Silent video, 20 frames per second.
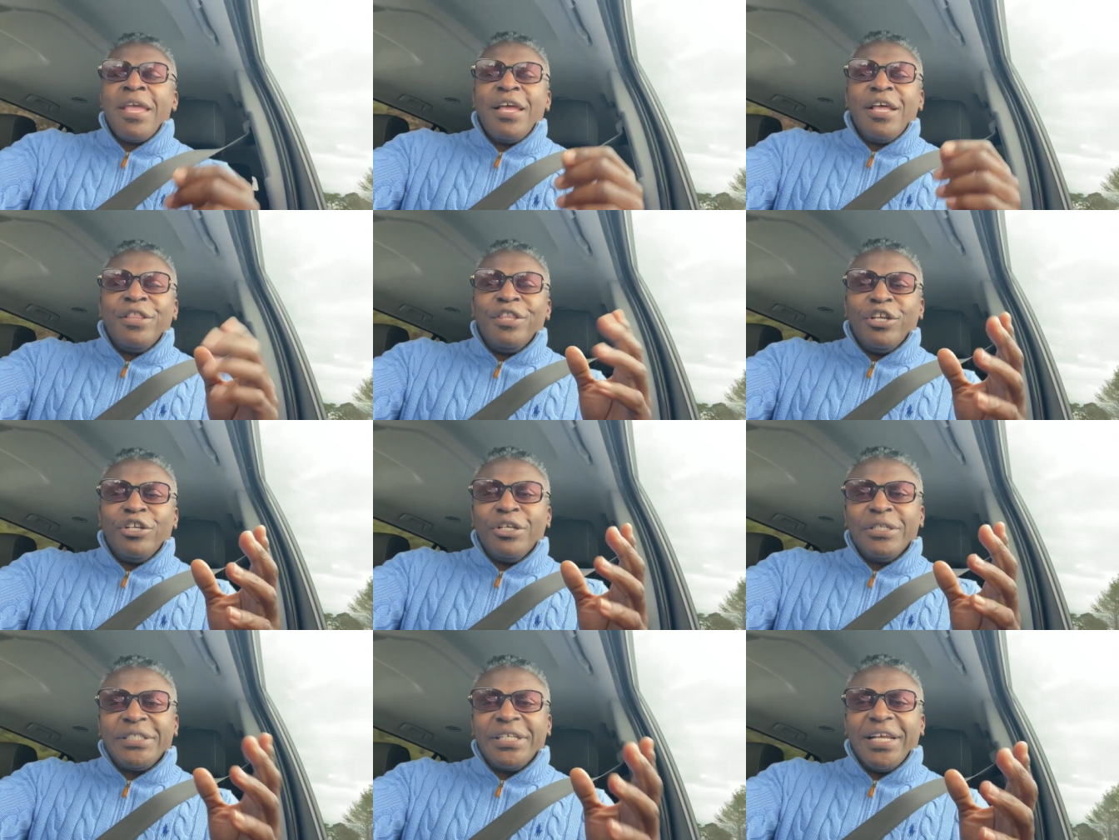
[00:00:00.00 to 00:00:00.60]

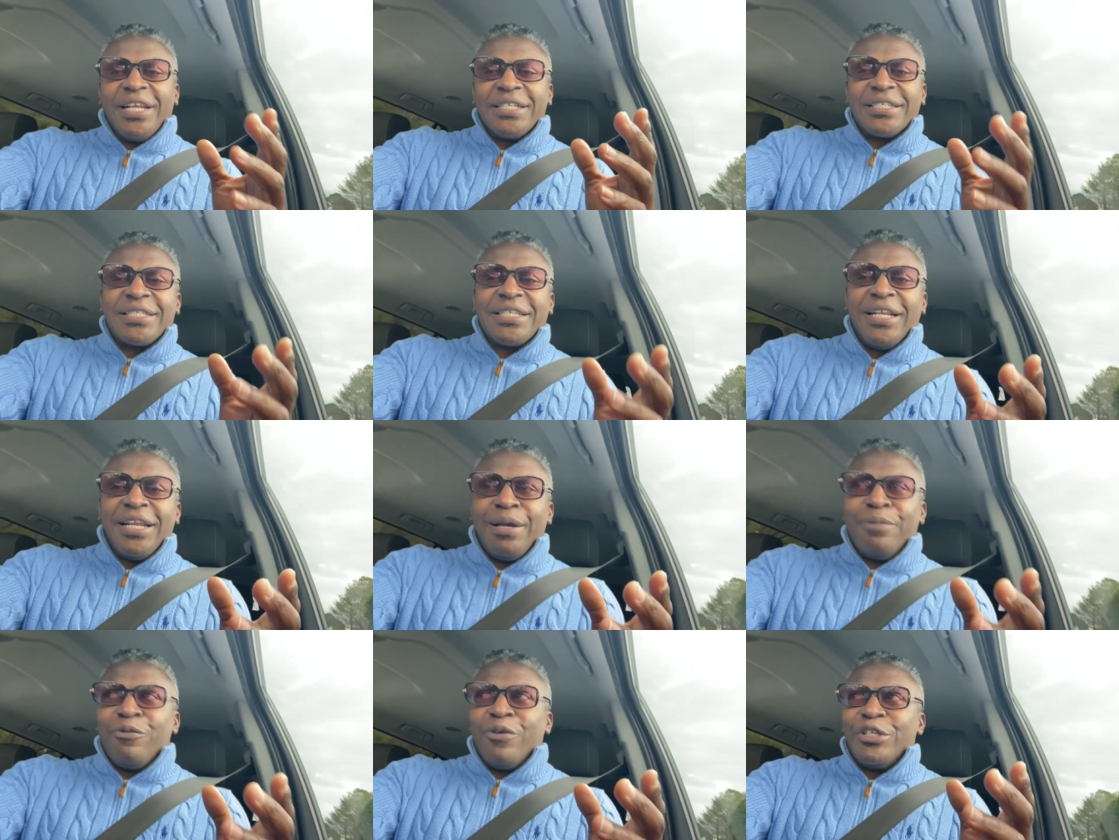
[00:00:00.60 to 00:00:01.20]
Did you see the
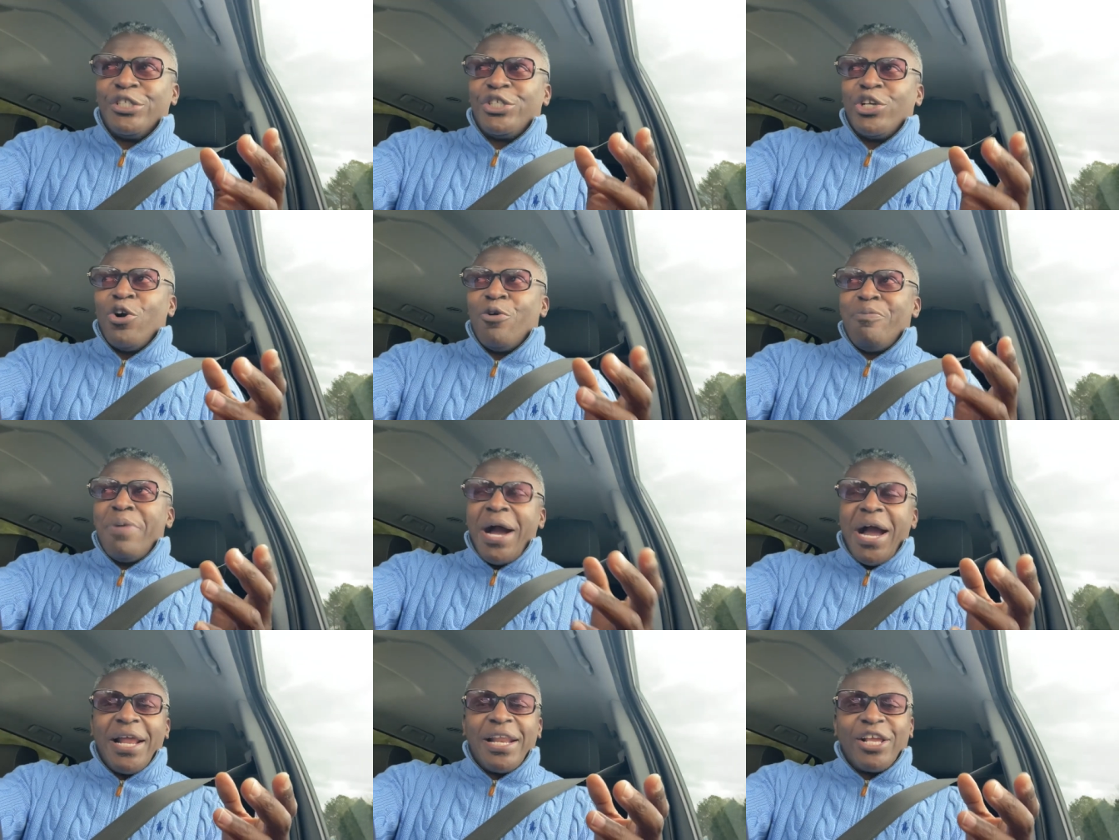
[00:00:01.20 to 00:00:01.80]
slip when Joe
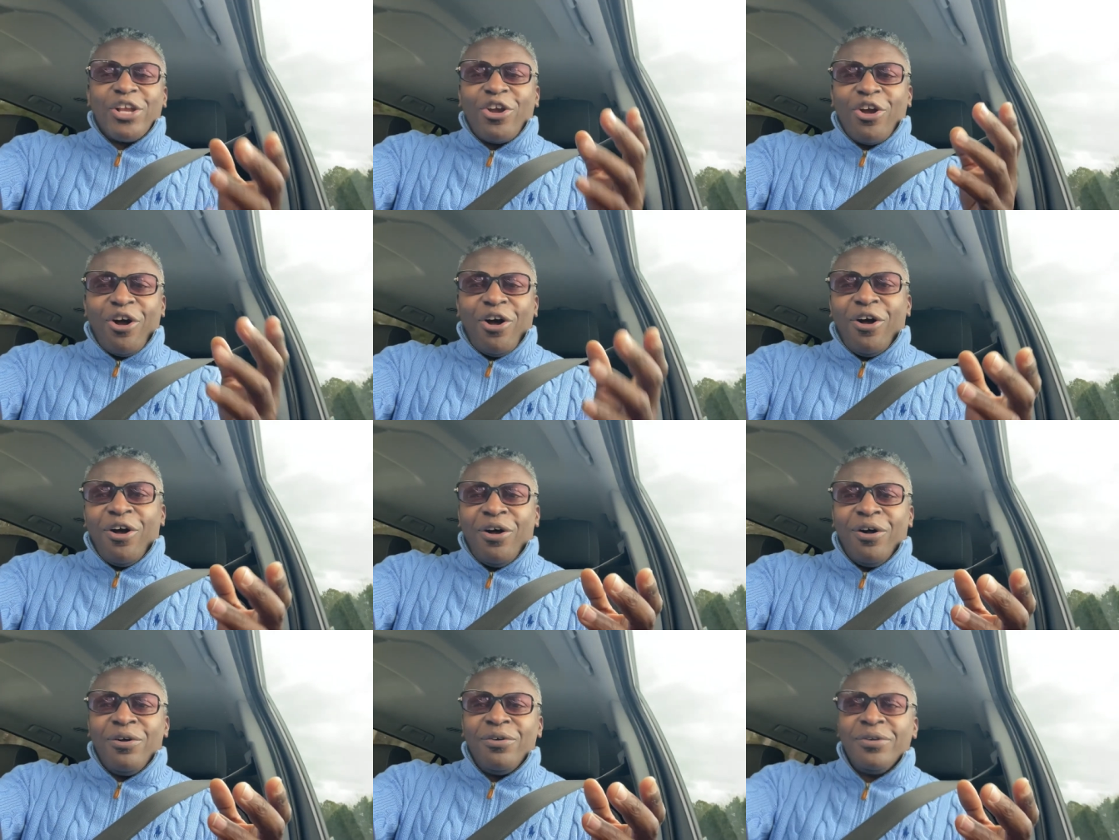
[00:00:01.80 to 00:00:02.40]
Biden
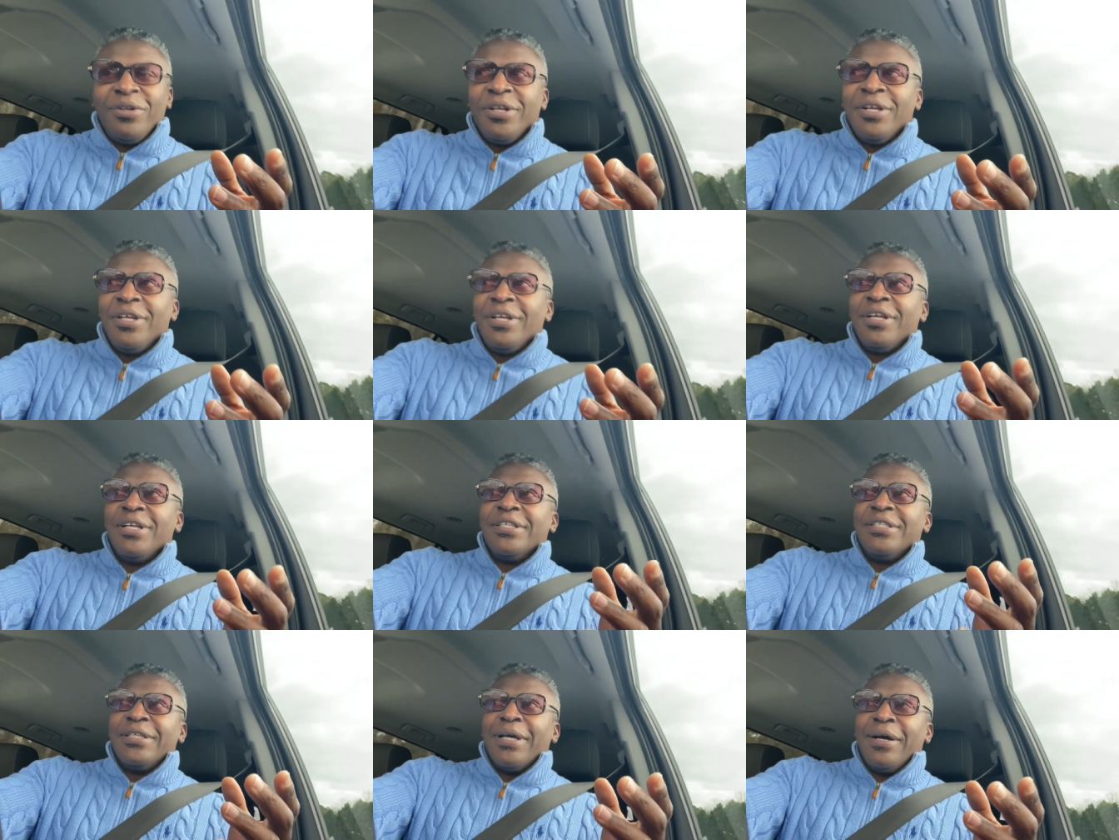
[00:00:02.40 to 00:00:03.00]
called
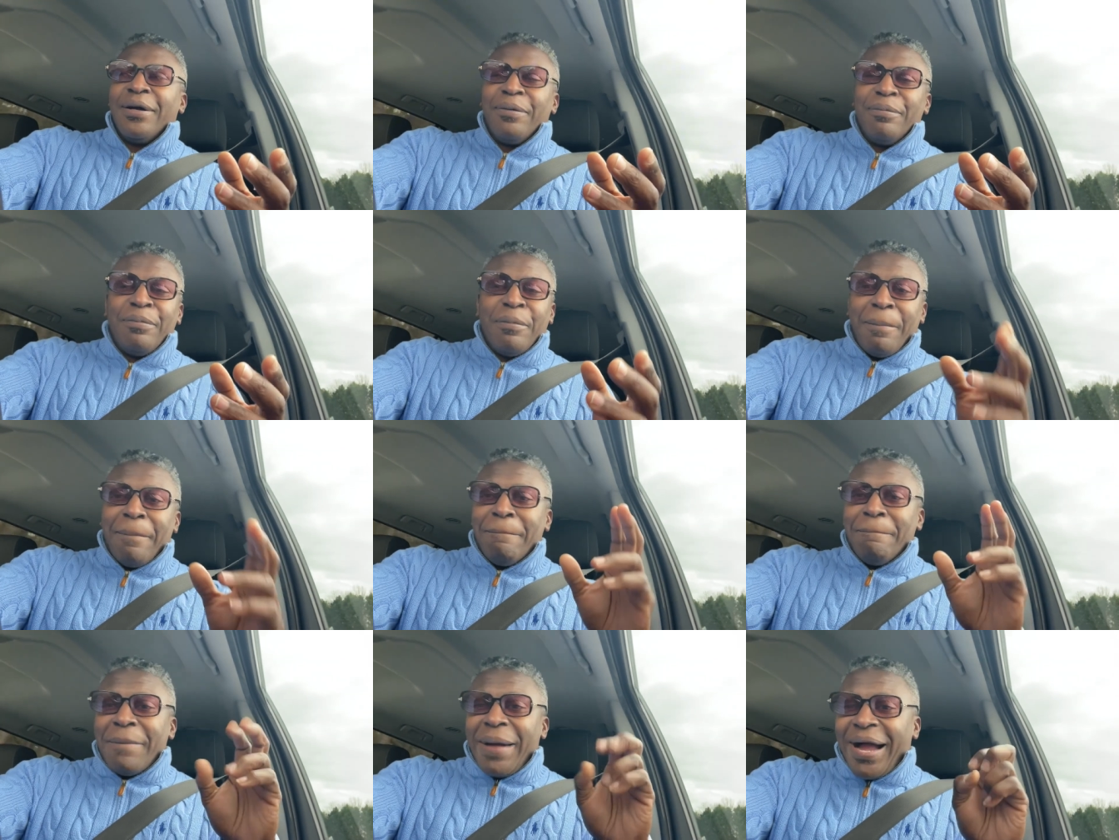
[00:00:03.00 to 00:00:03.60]
the
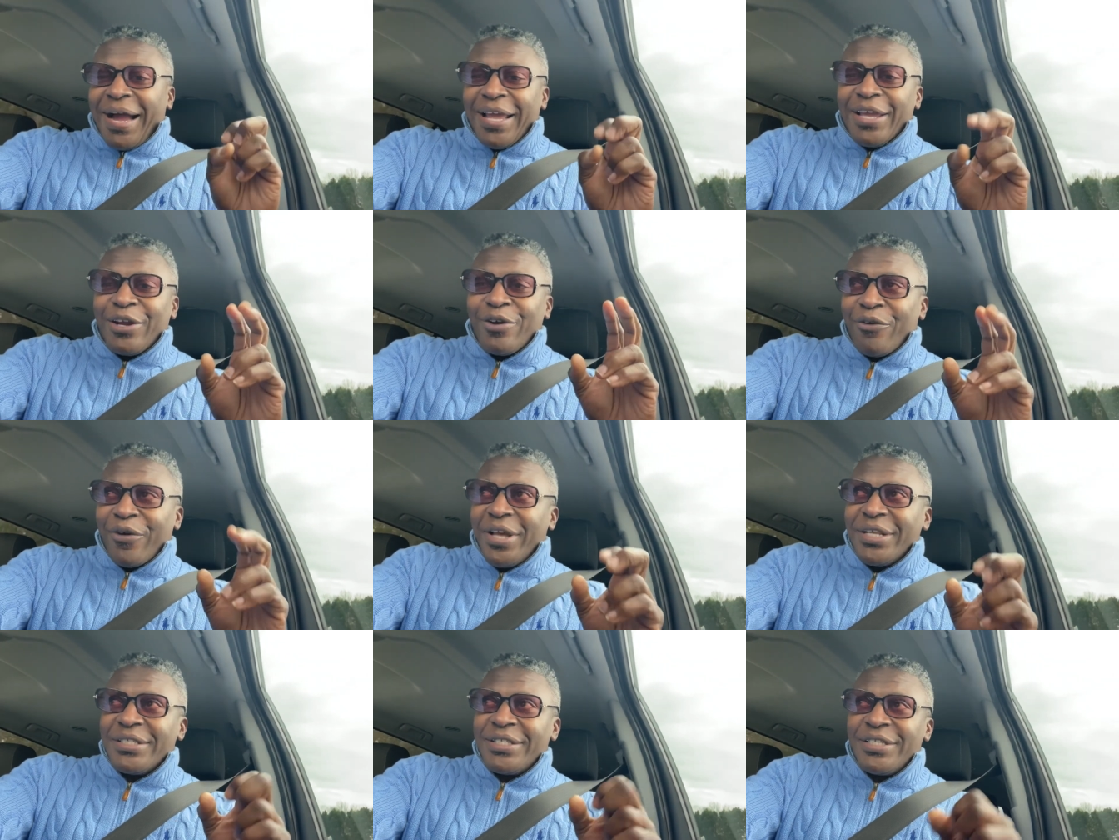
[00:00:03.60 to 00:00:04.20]

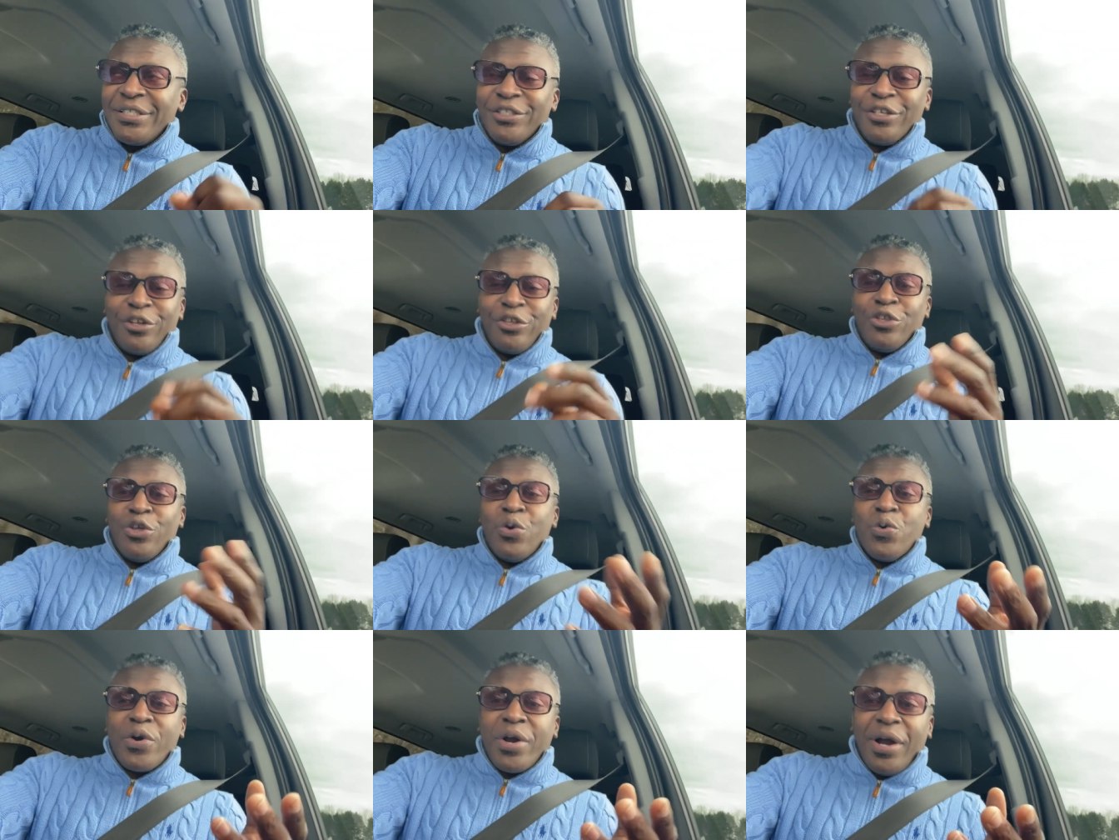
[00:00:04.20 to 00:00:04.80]
migrants, the
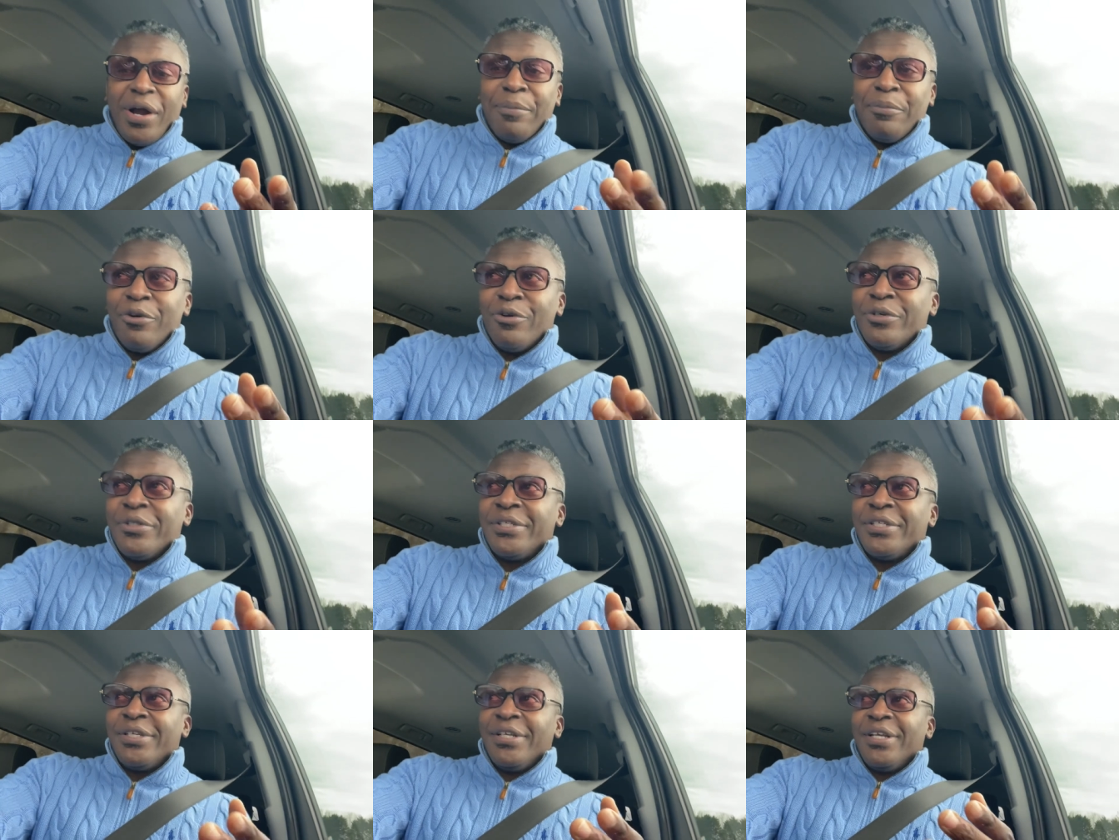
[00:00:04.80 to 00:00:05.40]

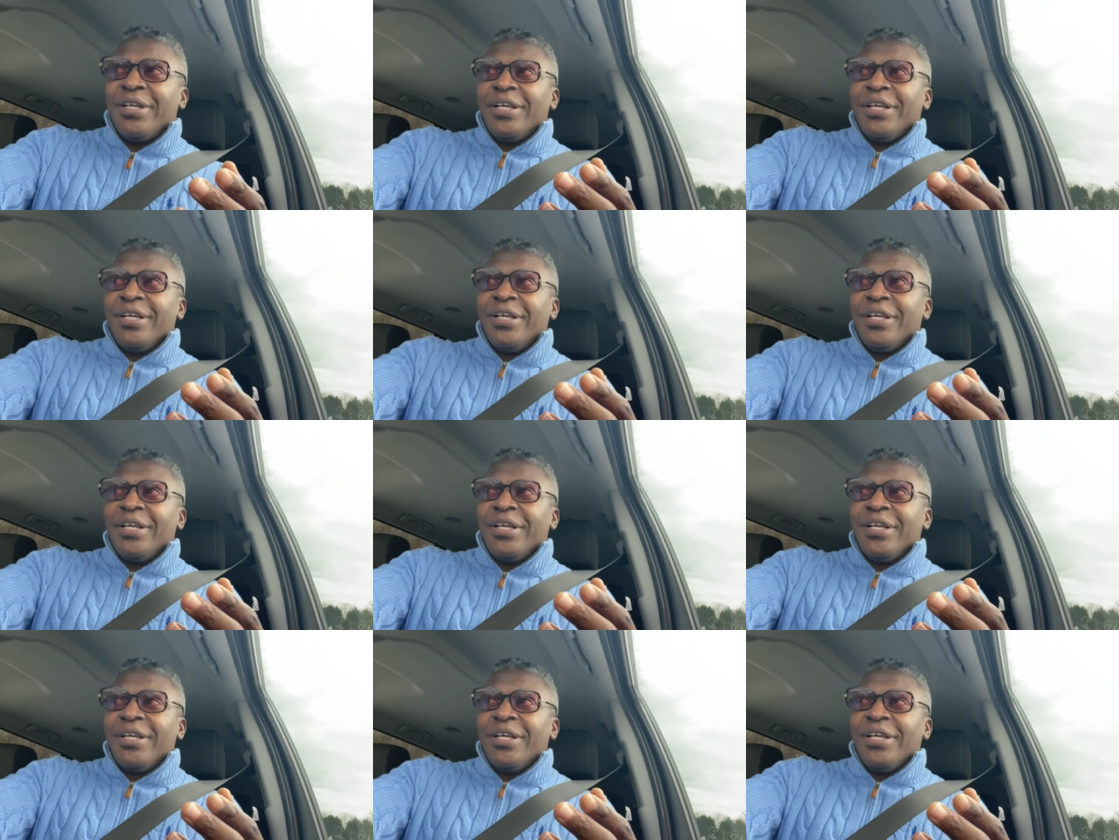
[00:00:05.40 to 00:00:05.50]
newcomers,